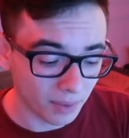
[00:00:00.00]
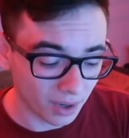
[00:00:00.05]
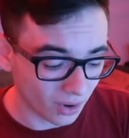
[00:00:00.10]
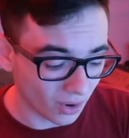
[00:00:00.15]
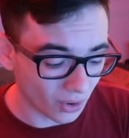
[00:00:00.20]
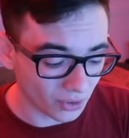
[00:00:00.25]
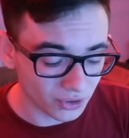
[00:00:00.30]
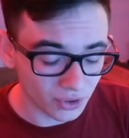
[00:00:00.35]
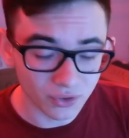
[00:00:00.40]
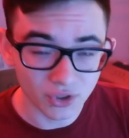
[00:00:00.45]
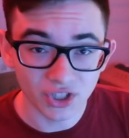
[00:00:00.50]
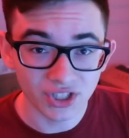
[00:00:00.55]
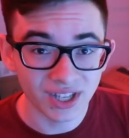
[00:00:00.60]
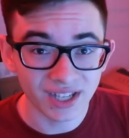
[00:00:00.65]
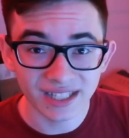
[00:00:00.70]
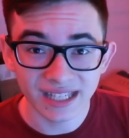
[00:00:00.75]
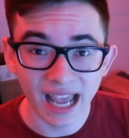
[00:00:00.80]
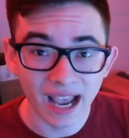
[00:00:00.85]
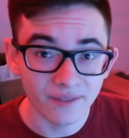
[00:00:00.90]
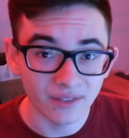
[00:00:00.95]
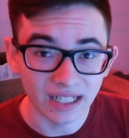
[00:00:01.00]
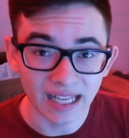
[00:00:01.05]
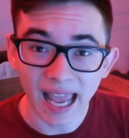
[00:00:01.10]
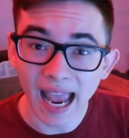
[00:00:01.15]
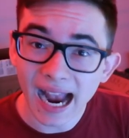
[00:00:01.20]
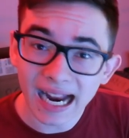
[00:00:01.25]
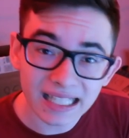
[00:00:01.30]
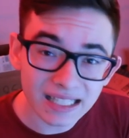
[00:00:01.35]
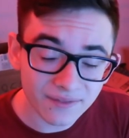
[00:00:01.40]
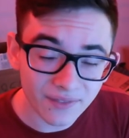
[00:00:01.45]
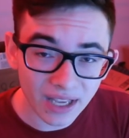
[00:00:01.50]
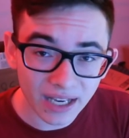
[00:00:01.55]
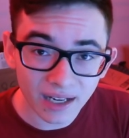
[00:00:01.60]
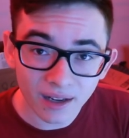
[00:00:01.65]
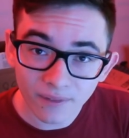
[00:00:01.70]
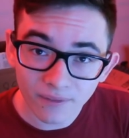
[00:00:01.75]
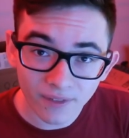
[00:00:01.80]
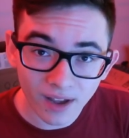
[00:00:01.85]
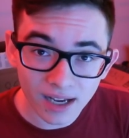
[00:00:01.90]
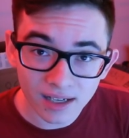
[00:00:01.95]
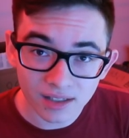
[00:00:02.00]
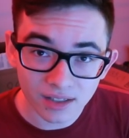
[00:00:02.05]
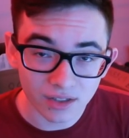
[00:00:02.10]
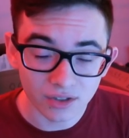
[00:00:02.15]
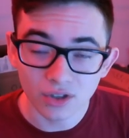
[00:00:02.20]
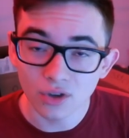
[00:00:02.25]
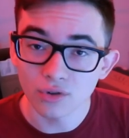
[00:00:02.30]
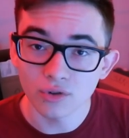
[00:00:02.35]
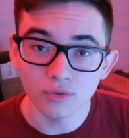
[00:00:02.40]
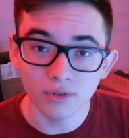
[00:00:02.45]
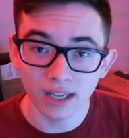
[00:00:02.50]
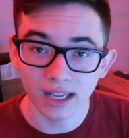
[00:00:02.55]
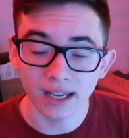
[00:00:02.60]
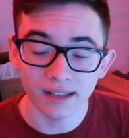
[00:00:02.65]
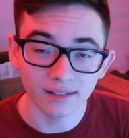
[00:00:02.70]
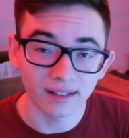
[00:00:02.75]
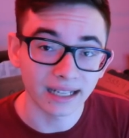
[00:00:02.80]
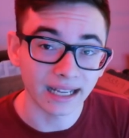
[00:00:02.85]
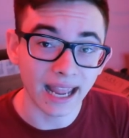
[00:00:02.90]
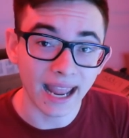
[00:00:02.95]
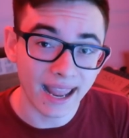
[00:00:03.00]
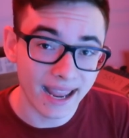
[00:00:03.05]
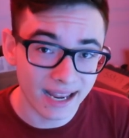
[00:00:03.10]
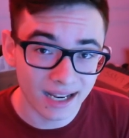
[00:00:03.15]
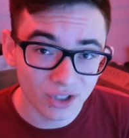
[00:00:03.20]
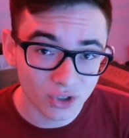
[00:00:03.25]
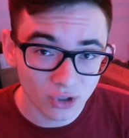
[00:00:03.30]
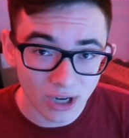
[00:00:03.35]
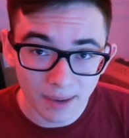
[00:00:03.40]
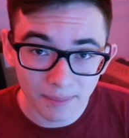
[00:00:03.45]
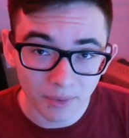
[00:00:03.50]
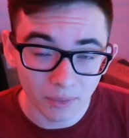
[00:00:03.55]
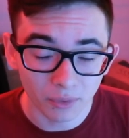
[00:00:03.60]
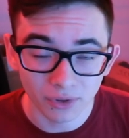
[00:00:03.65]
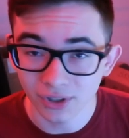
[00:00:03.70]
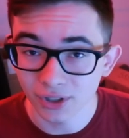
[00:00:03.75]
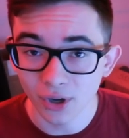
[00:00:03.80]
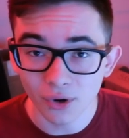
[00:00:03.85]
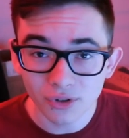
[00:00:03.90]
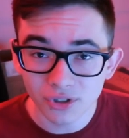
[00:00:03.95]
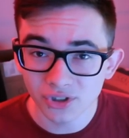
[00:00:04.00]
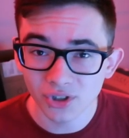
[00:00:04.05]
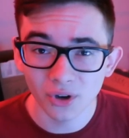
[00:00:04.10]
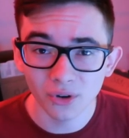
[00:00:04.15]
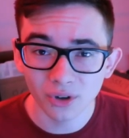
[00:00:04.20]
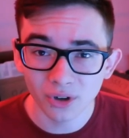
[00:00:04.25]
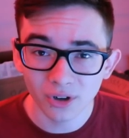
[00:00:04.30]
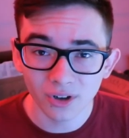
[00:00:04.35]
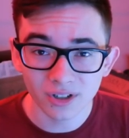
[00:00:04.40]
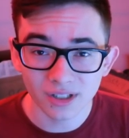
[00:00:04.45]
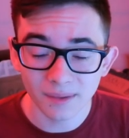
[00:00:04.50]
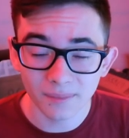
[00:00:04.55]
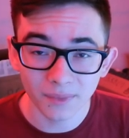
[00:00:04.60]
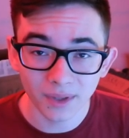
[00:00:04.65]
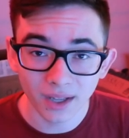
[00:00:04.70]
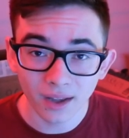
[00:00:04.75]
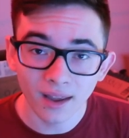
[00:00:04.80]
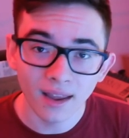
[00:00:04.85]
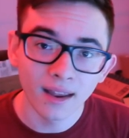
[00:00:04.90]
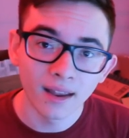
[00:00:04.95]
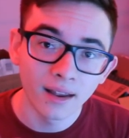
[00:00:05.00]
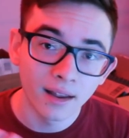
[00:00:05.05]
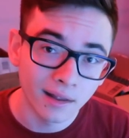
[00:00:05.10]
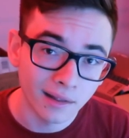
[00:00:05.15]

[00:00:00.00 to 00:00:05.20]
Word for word: but it also just doesn't have any activating effects, so you can't like hand trap it with Ghost Ogre or something,